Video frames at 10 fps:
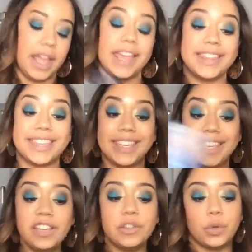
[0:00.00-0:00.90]
and the
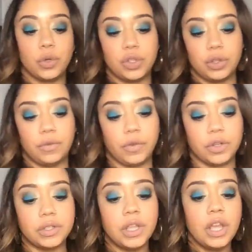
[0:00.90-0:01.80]
King of Swords in the
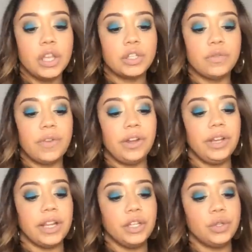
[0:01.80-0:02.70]
reverse. So
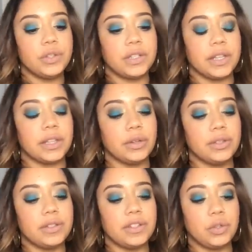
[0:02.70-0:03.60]
very interesting.
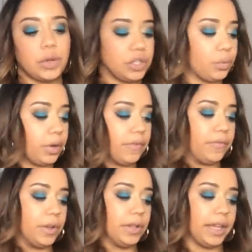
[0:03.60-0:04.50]
There's a situation where I
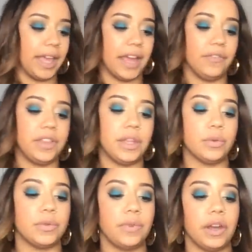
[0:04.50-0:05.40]
feel like everything
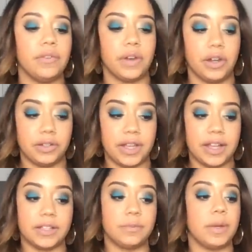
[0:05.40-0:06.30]
was very, very
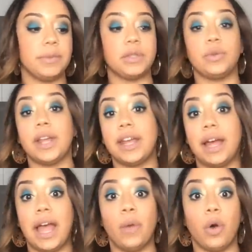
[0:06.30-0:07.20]
tense. Maybe someone had a
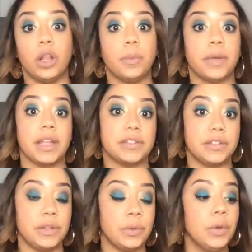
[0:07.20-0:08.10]
high wall up
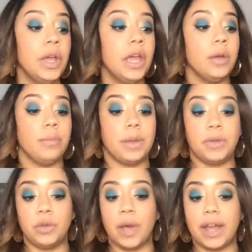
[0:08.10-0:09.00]
against you.
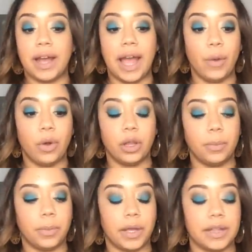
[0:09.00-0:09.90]
Maybe you had a high wall
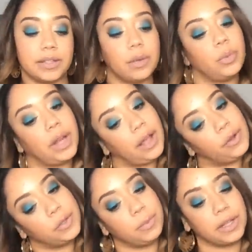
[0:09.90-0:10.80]
up against someone
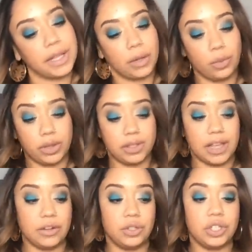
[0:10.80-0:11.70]
else. But like with this
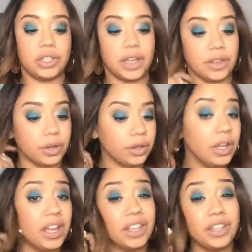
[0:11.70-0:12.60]
energy together,
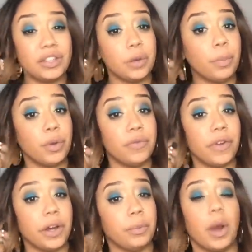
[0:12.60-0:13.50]
these are both
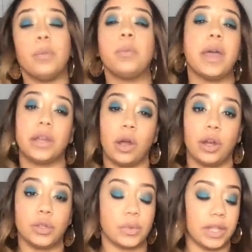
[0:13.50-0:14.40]
very problematic cards when